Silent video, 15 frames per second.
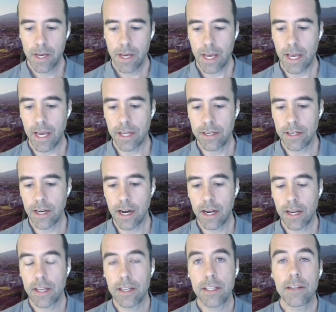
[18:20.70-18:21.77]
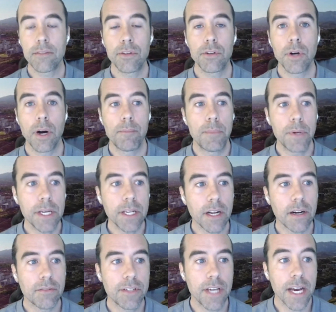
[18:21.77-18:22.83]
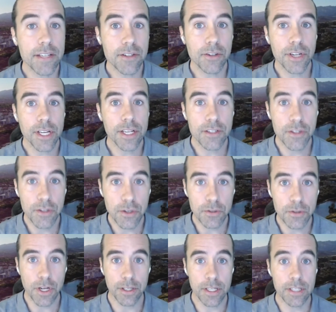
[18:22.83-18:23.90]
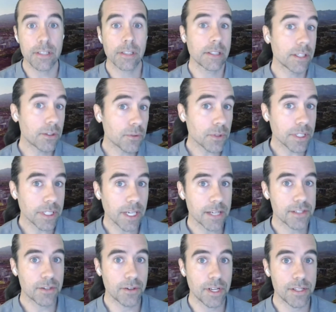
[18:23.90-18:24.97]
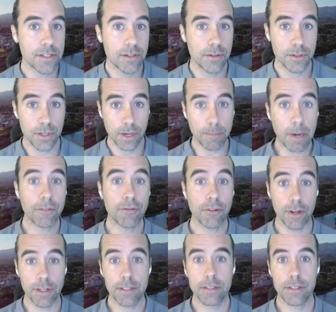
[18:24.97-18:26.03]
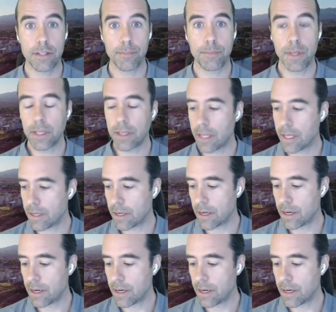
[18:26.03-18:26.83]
And I can give you a bit of yesterday's news on this, literally yesterday's news on my front, something that